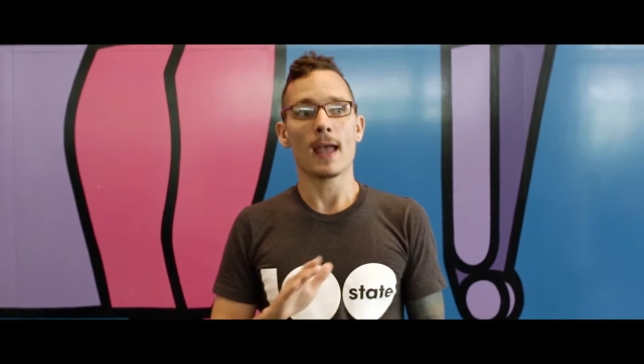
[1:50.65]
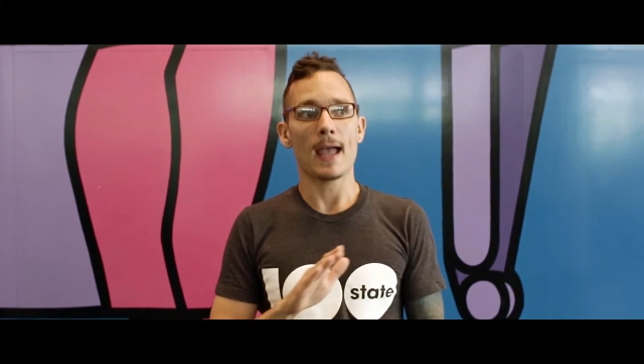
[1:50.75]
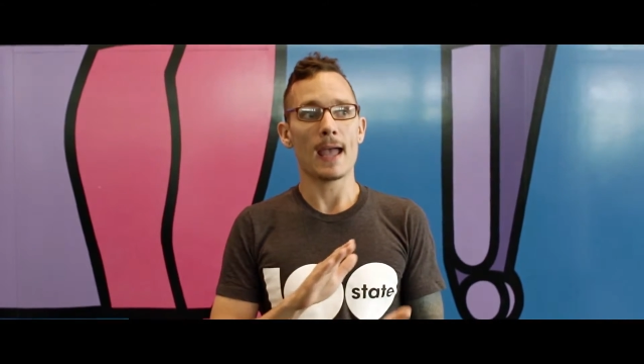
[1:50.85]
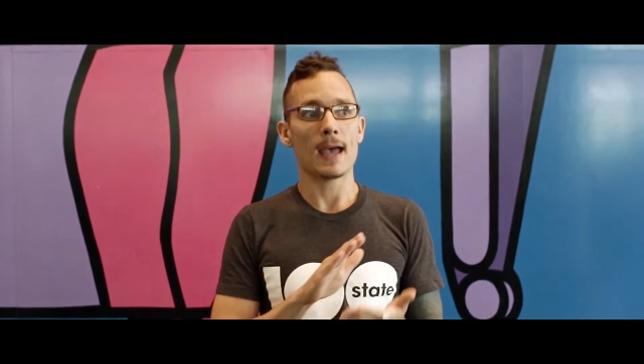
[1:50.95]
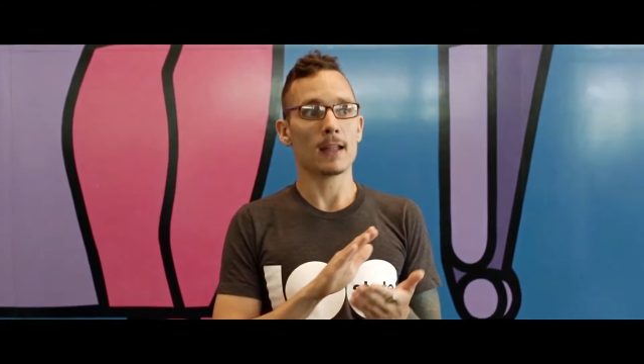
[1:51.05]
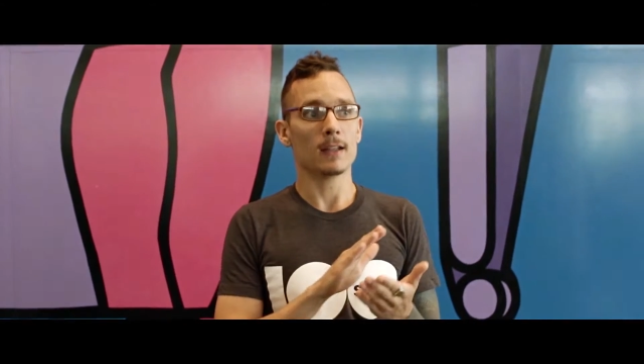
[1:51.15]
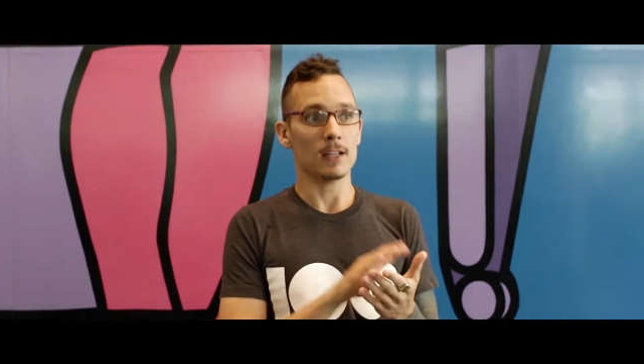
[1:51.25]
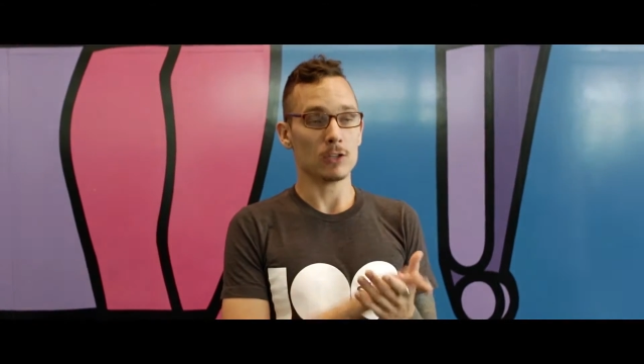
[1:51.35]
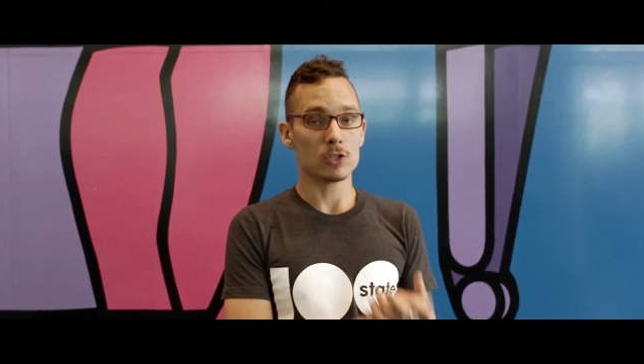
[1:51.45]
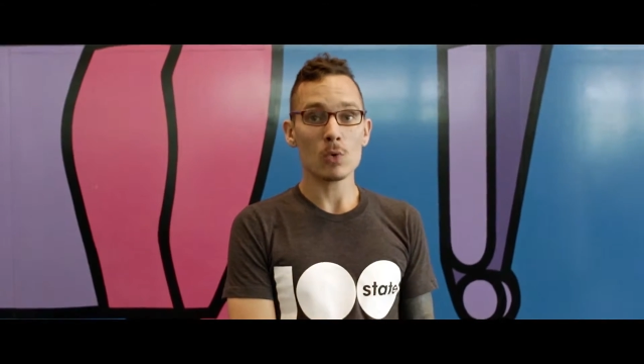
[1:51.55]
and
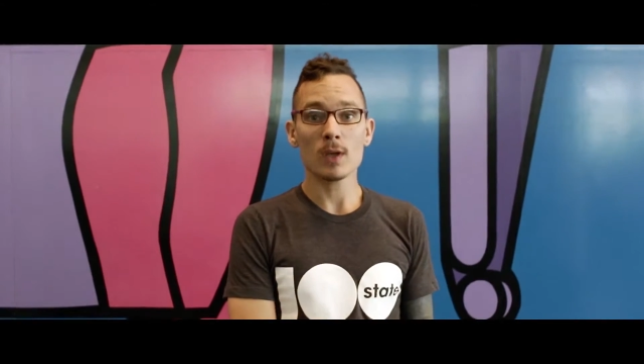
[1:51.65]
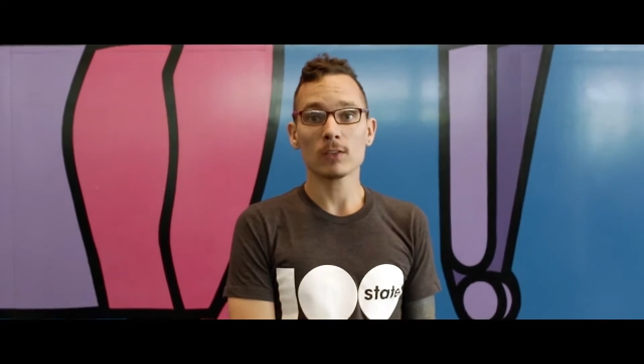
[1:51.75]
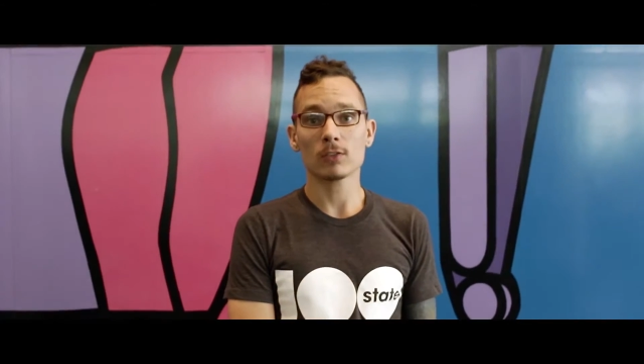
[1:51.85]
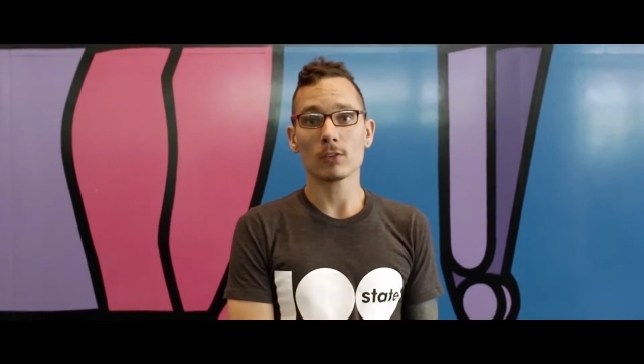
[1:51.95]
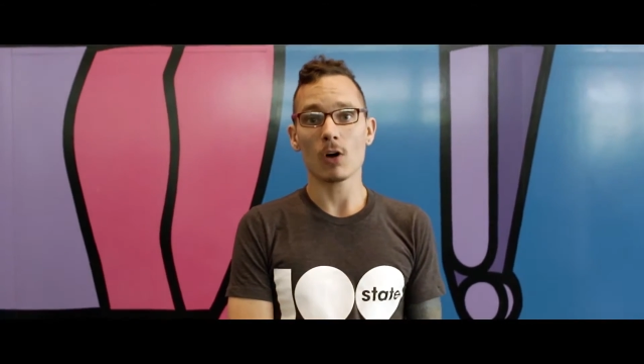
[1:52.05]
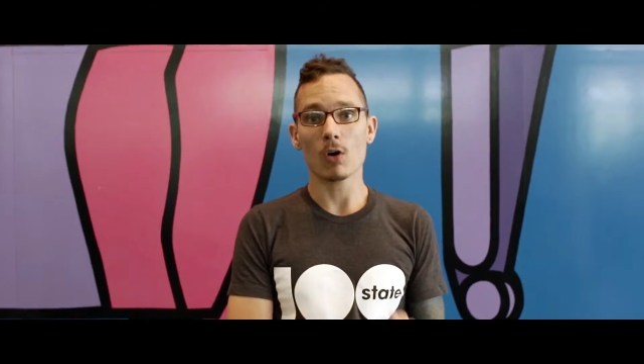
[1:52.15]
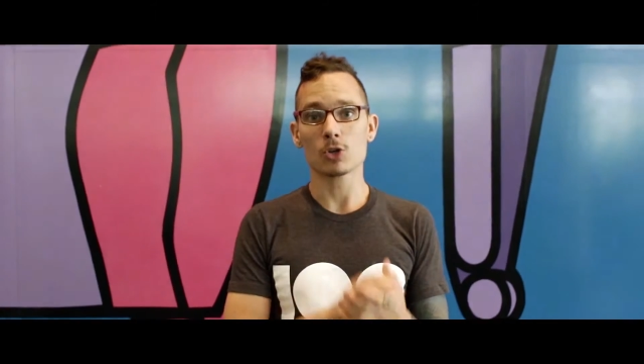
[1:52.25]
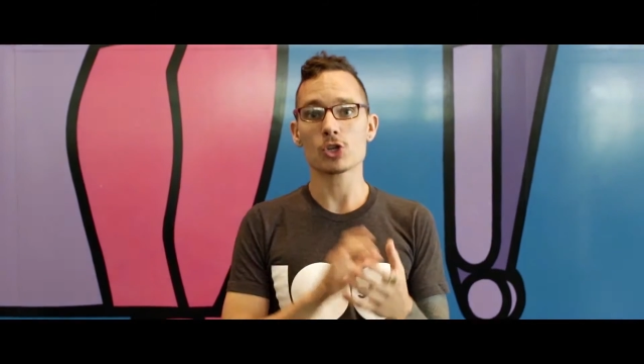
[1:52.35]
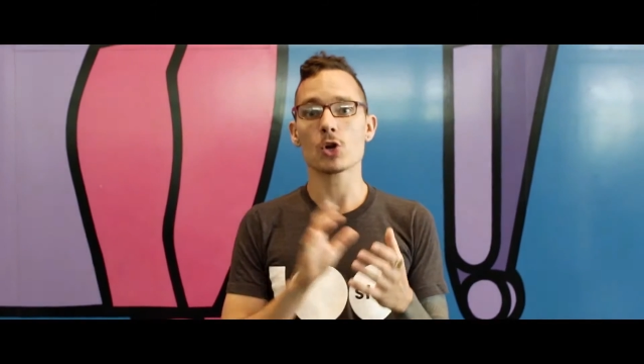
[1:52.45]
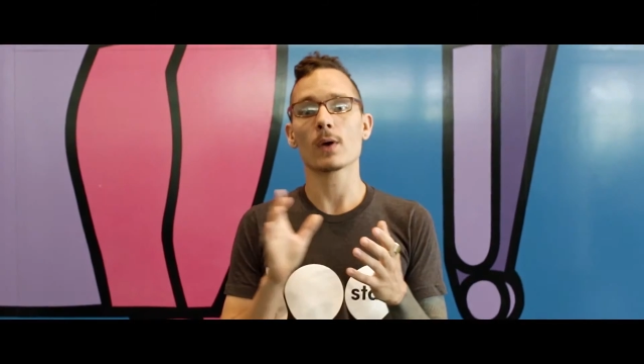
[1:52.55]
in doing so
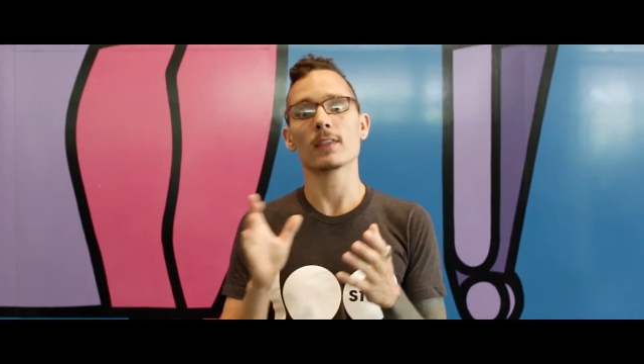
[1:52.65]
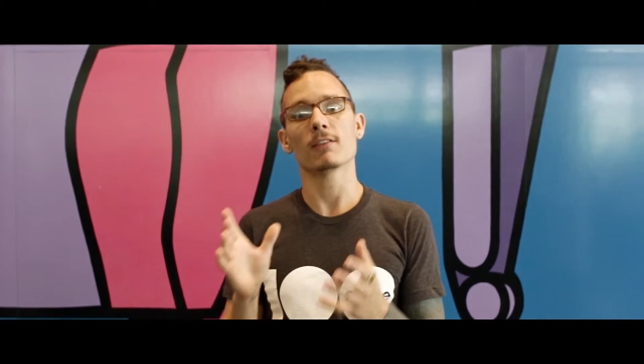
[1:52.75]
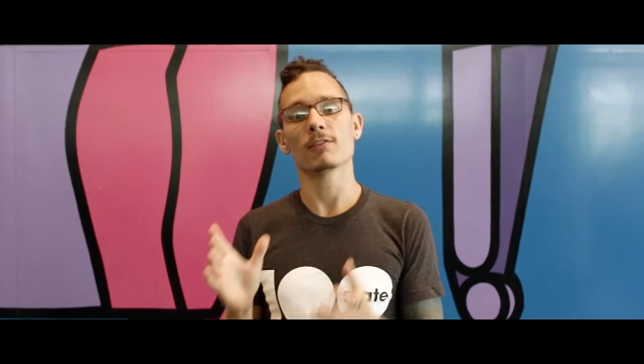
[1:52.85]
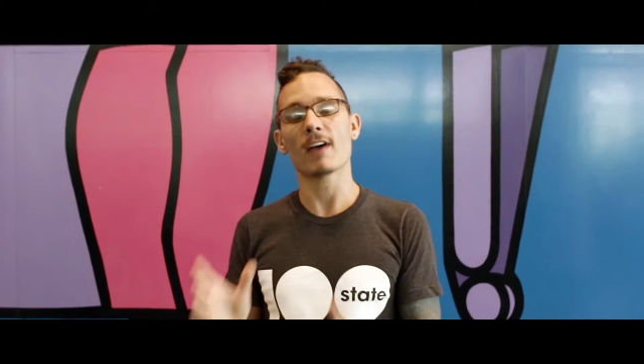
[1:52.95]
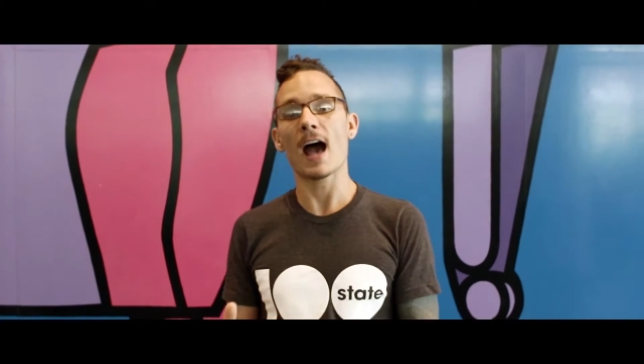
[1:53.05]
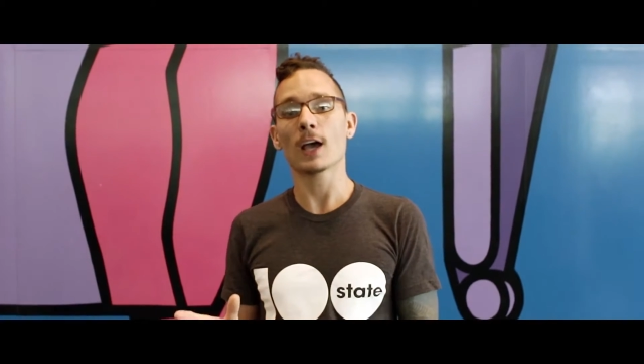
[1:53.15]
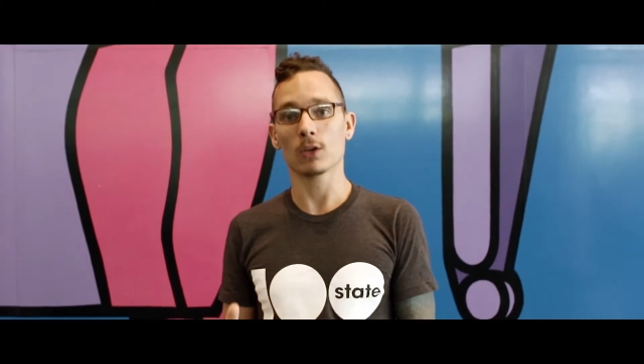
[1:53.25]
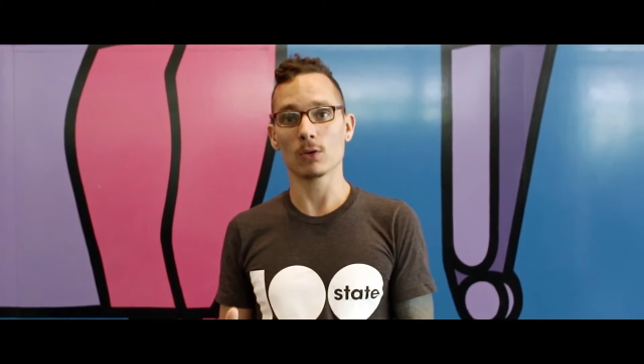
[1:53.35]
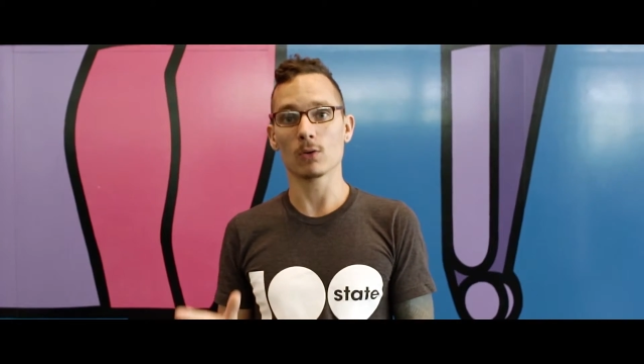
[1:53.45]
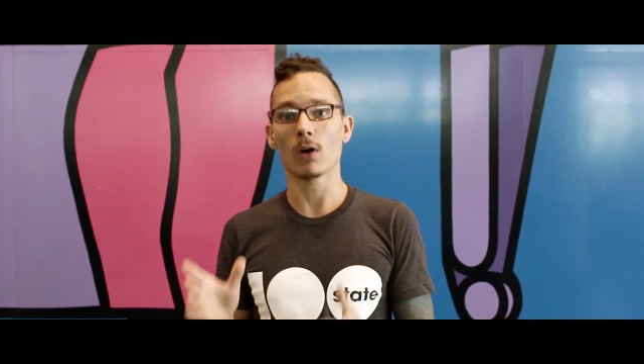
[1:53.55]
showing the value